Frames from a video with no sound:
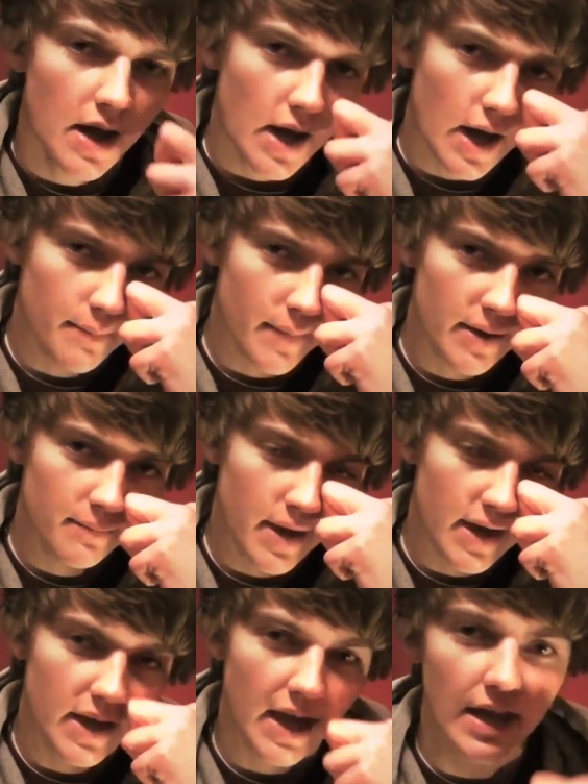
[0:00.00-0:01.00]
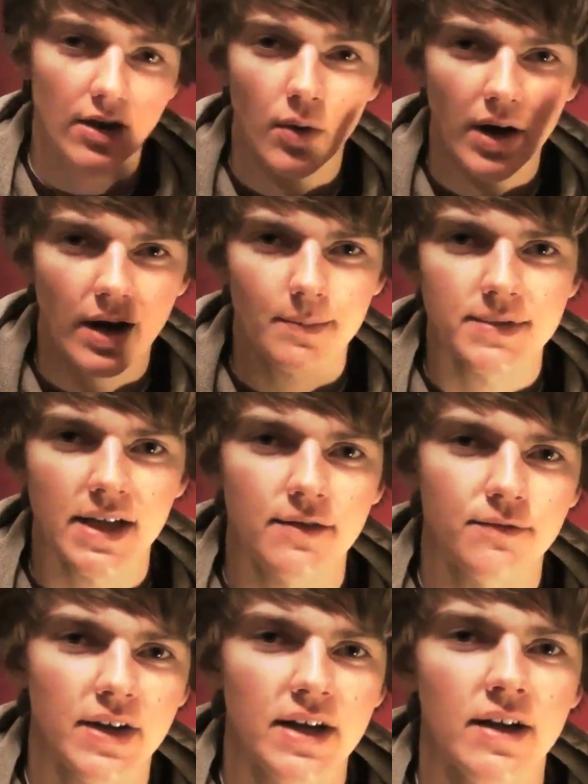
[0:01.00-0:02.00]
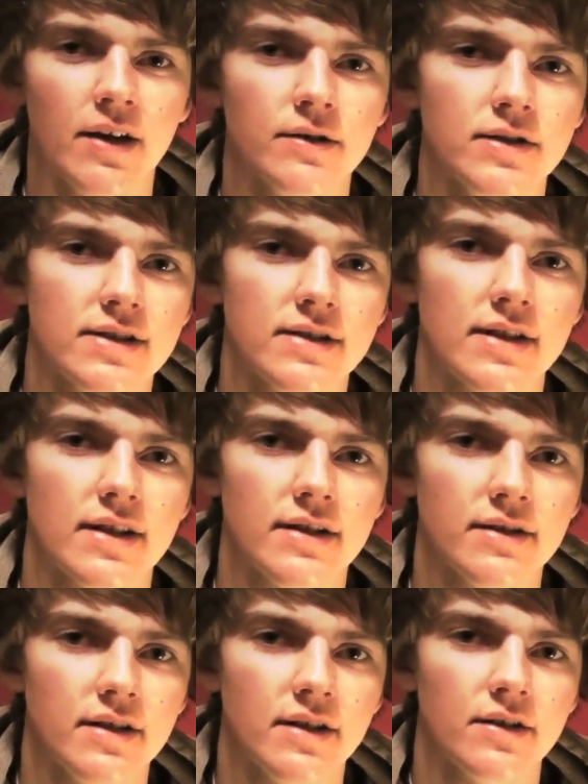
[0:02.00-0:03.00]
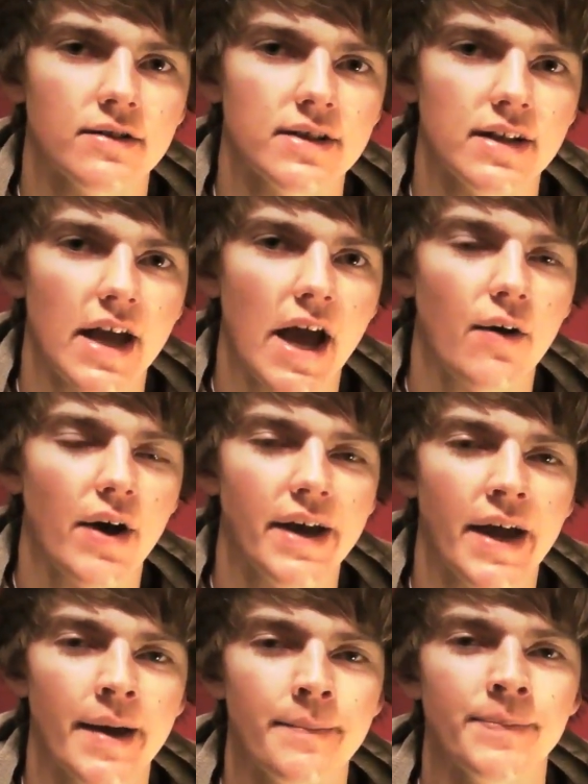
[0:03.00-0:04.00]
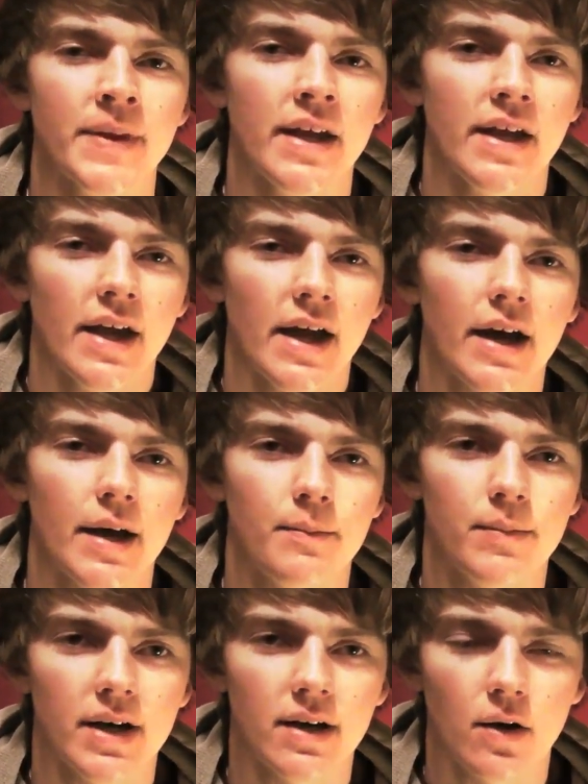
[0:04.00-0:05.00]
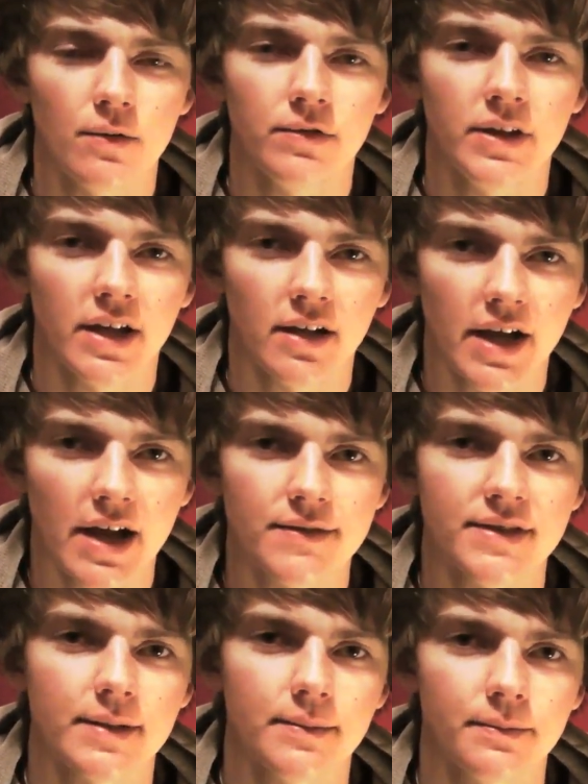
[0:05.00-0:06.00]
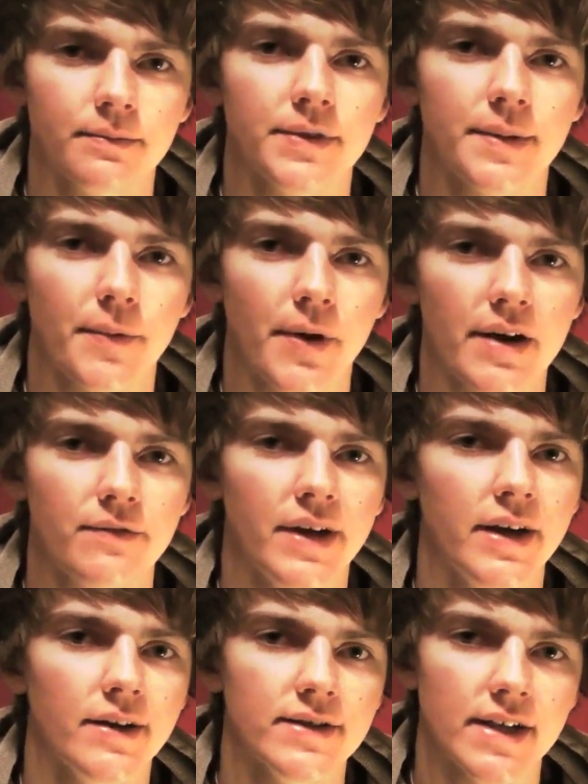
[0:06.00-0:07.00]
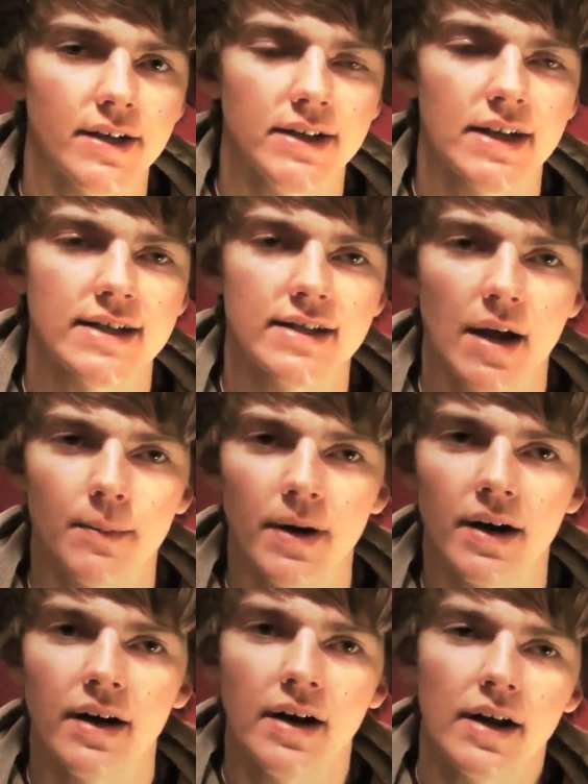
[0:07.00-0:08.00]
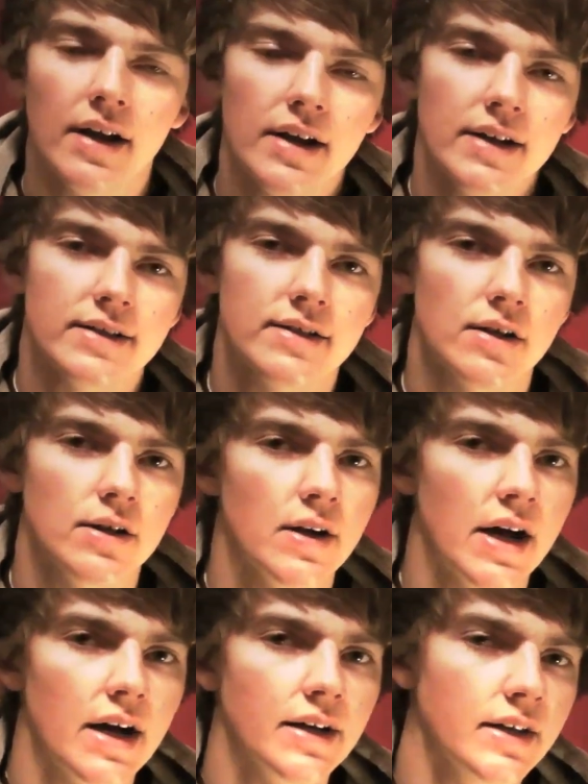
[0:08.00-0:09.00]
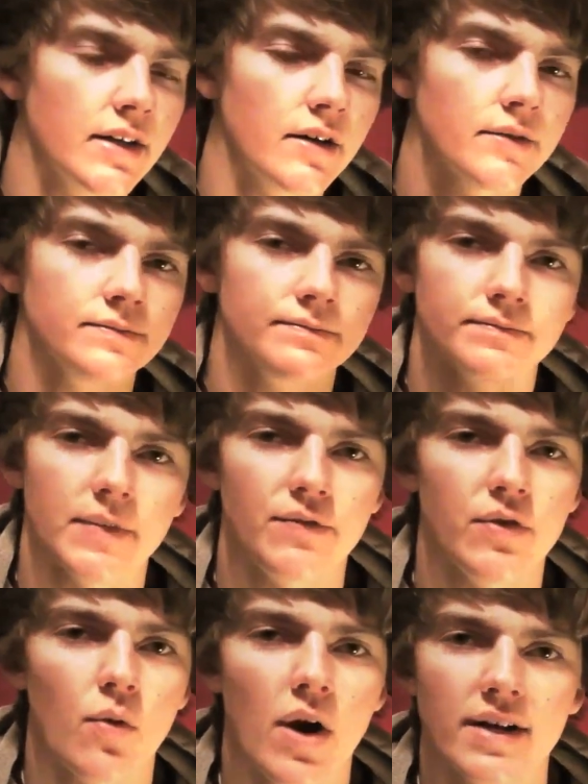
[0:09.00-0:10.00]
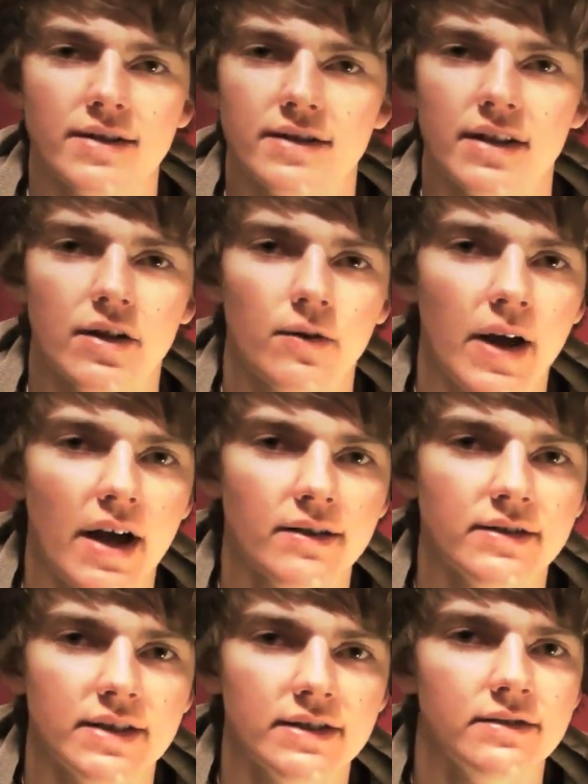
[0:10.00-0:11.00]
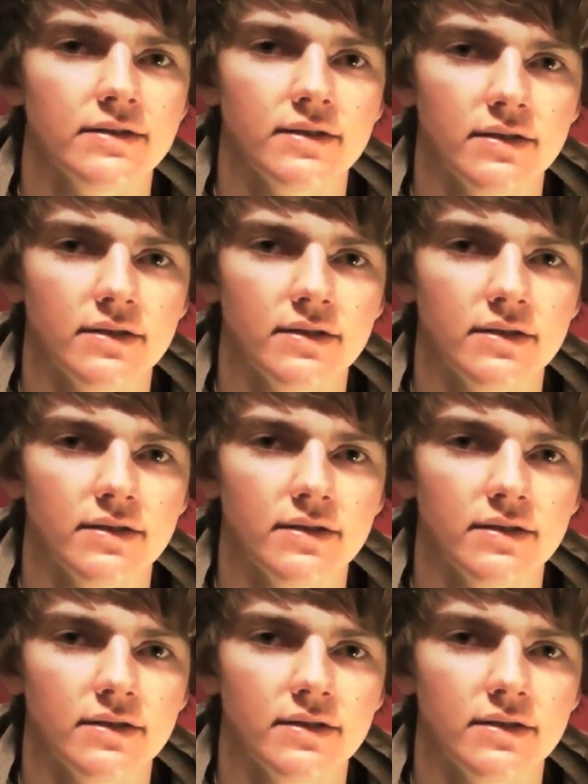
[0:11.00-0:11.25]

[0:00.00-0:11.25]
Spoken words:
I might make a quick update video just to see how I am, but hopefully I'll have some great videos out this summer, so if you want, stick around, and